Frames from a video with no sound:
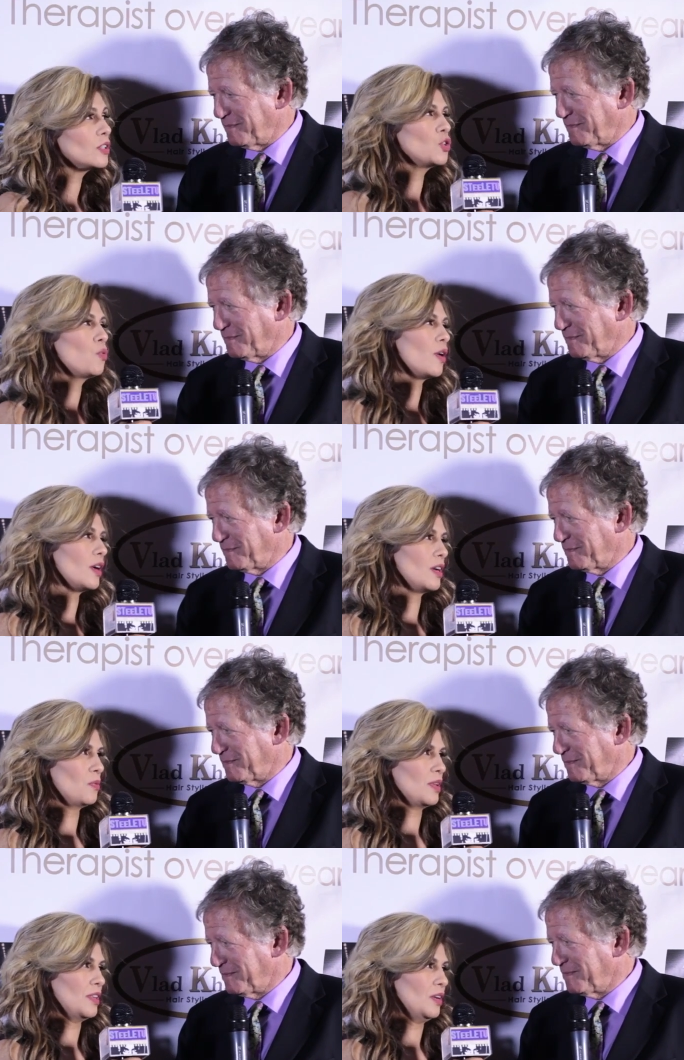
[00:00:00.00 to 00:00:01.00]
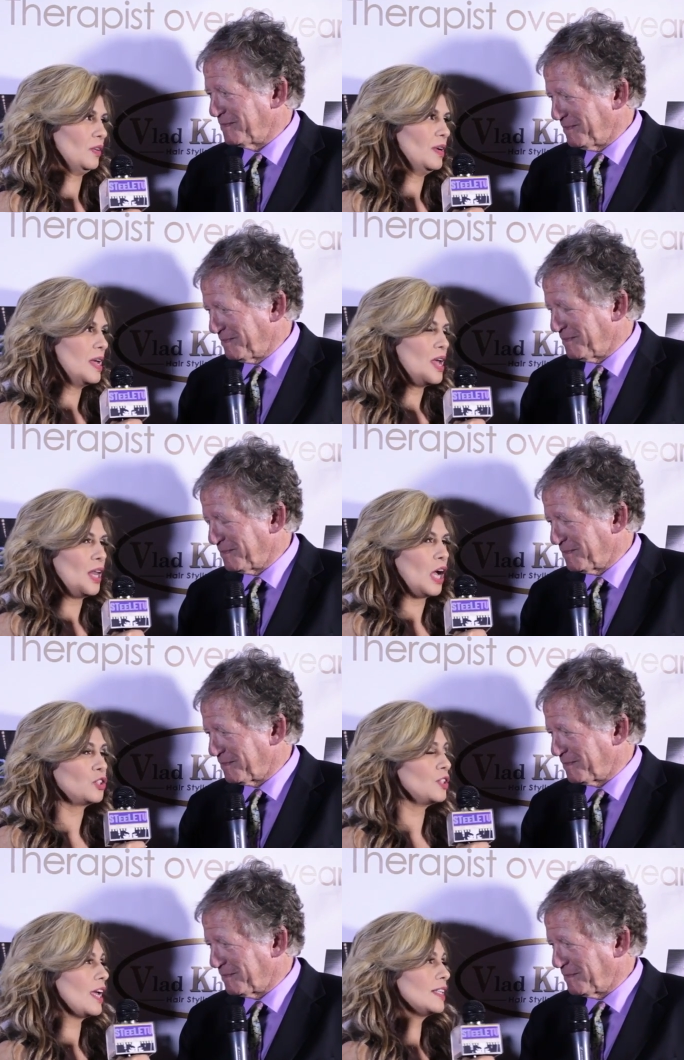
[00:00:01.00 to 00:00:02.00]
Speaker 1: to working with you. Now,
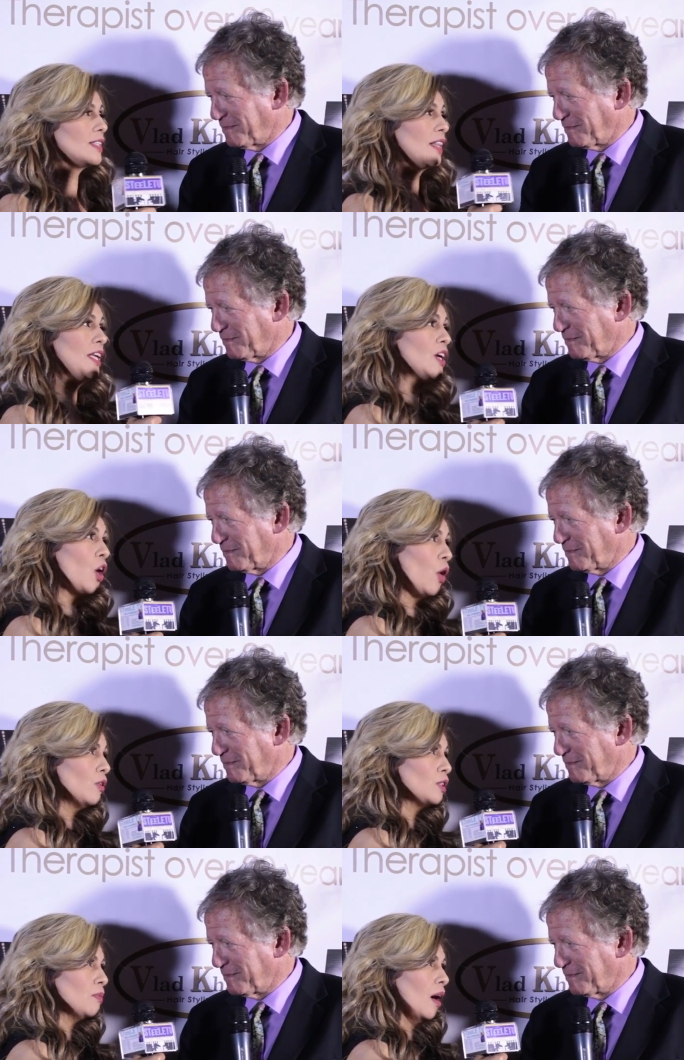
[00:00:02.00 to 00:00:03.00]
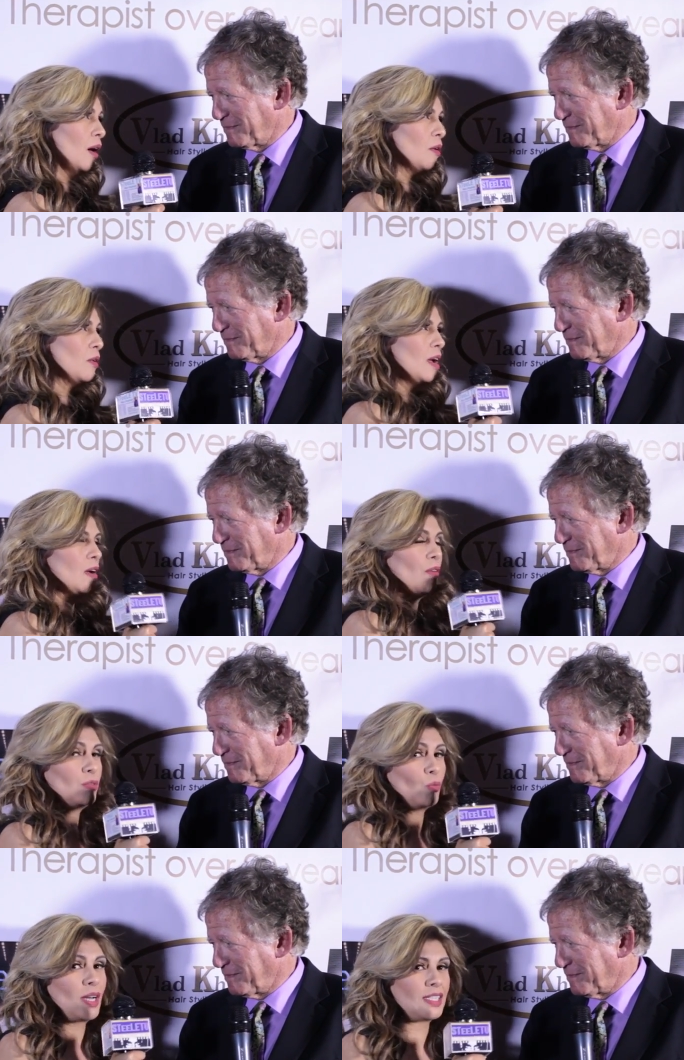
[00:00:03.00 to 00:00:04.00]
today is Galena Gold's uh,
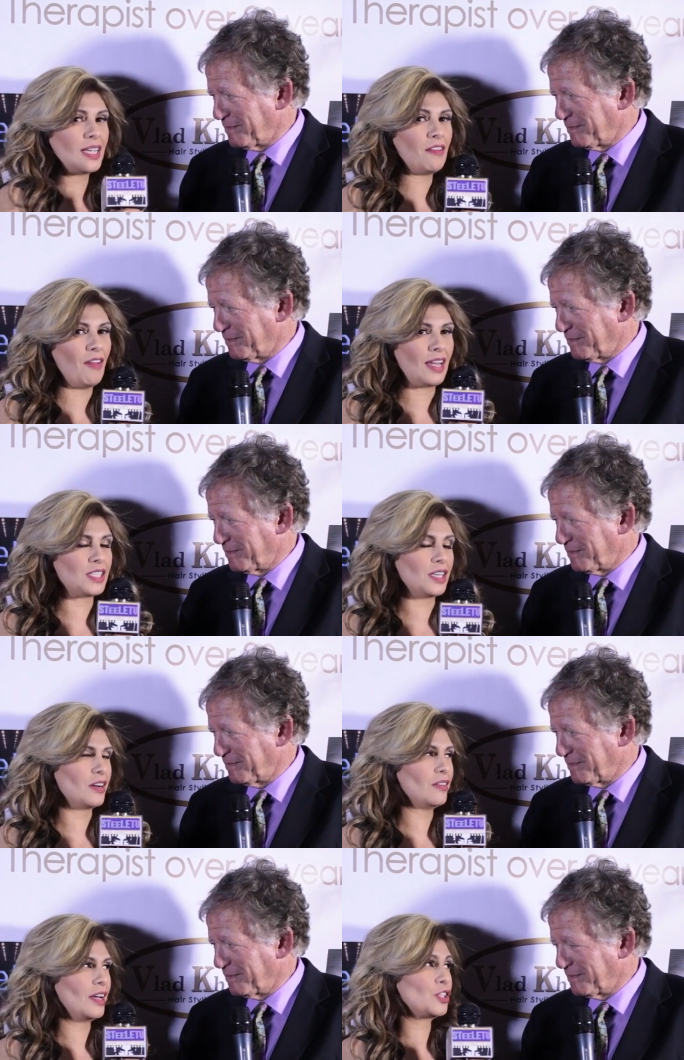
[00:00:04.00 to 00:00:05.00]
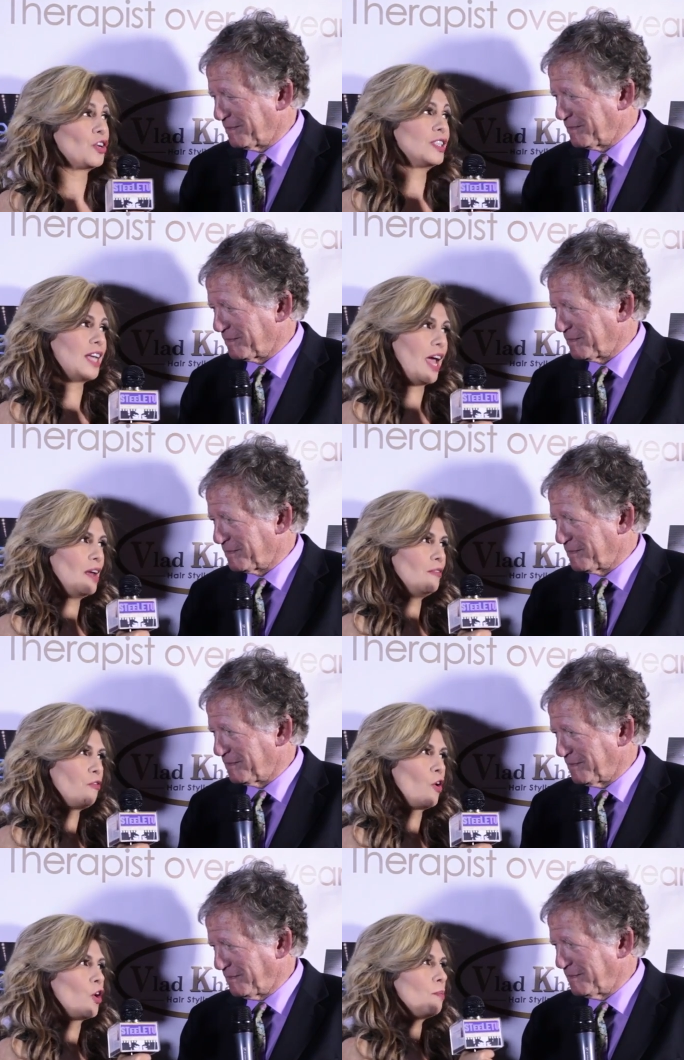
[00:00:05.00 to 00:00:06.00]
one-day event here. It's her day
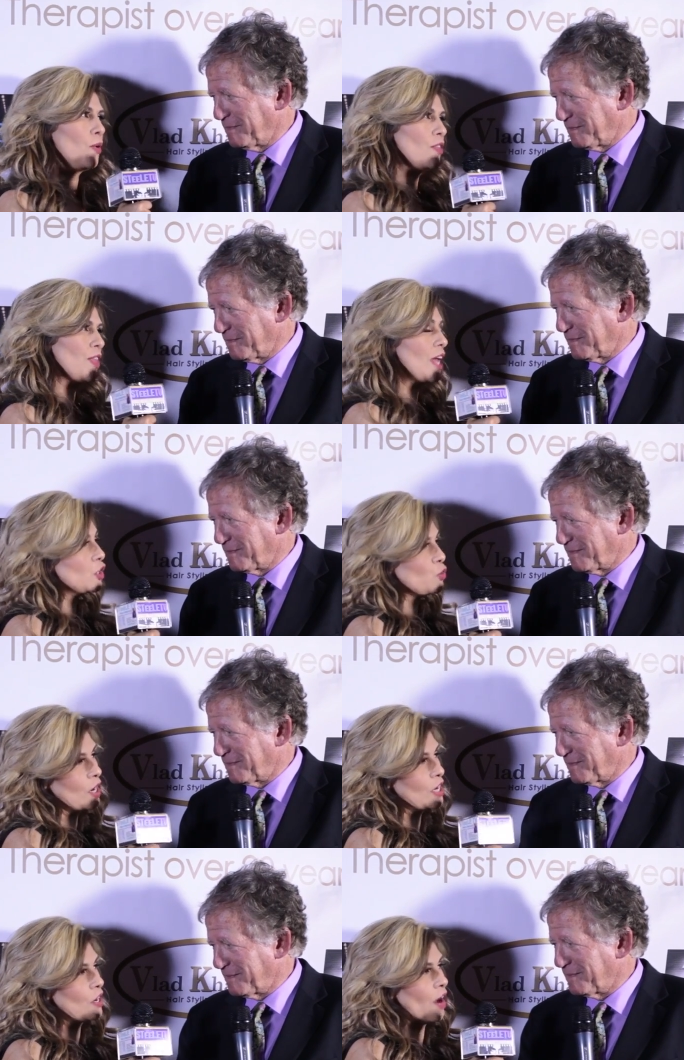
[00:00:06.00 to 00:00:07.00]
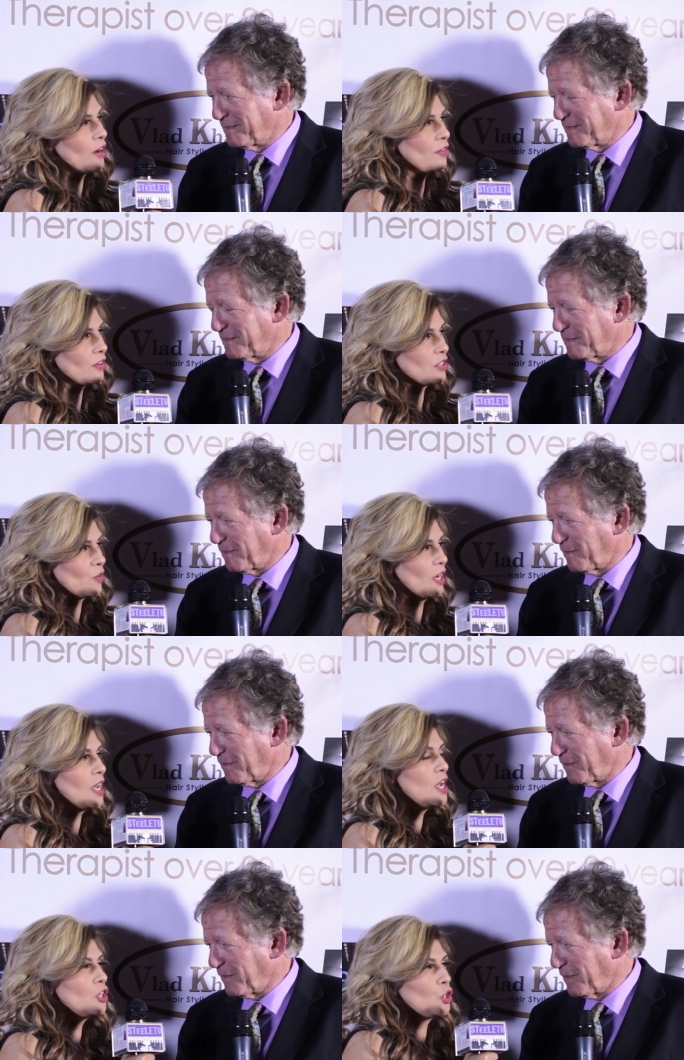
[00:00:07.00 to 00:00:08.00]
for her birthday and her twenty-year anniversary.
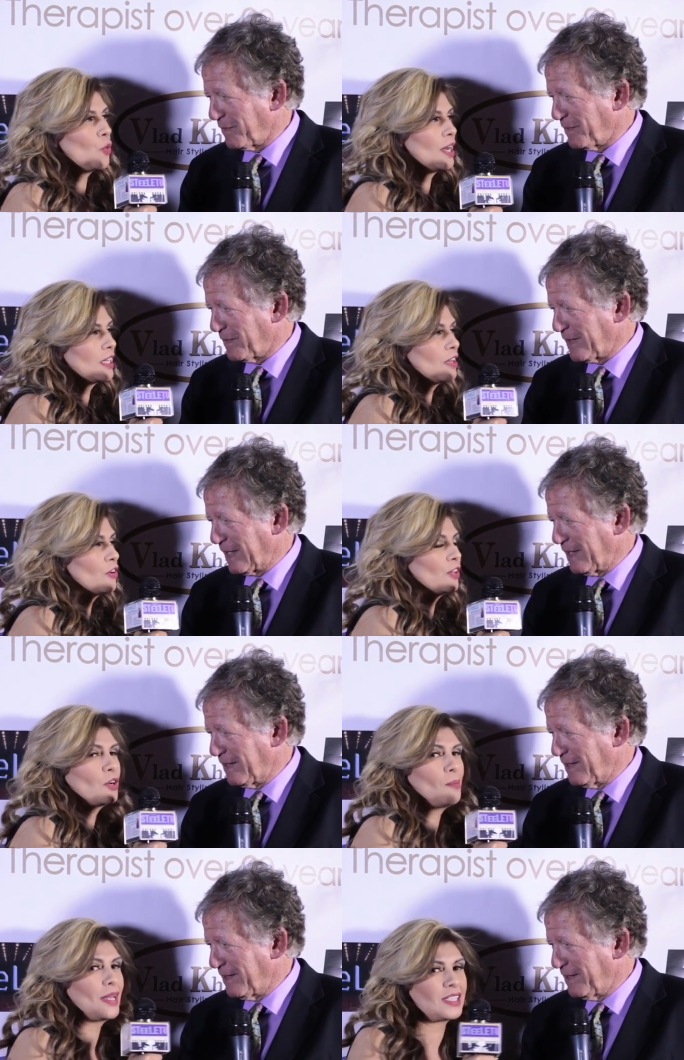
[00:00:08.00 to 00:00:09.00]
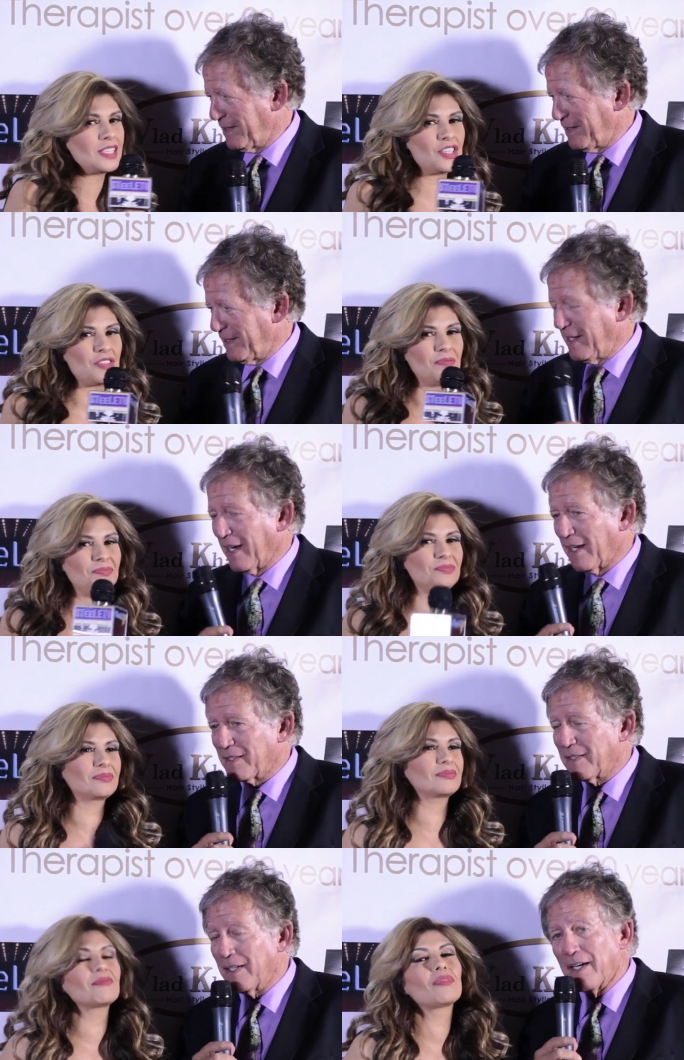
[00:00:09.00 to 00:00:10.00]
Do you want to give her a little message?
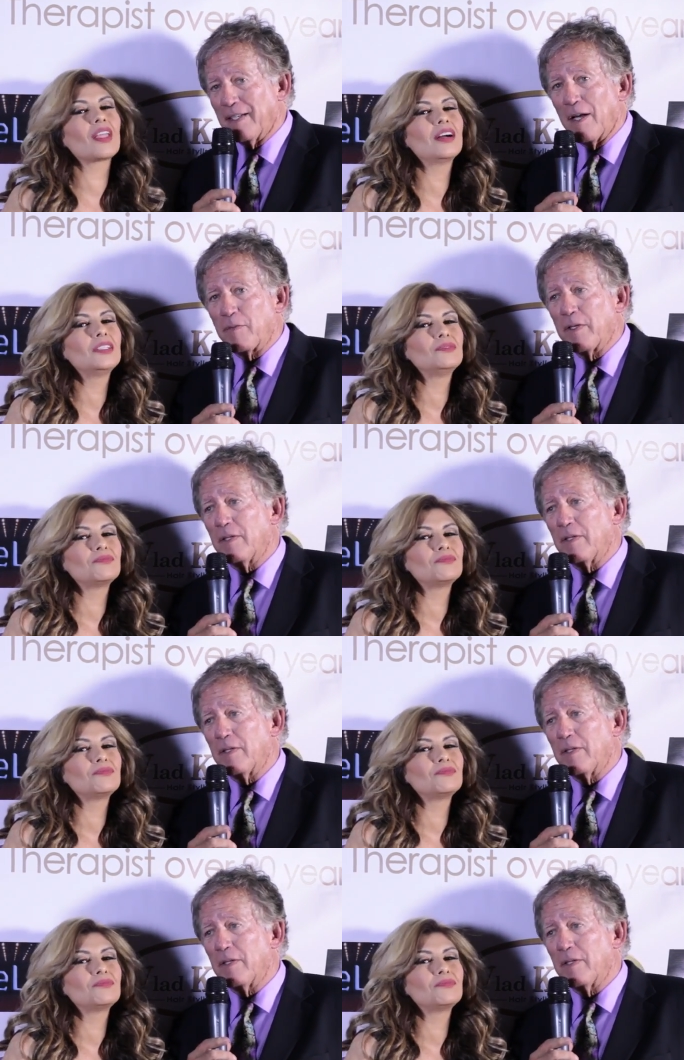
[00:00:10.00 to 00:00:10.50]
Speaker 2: Yes, I definitely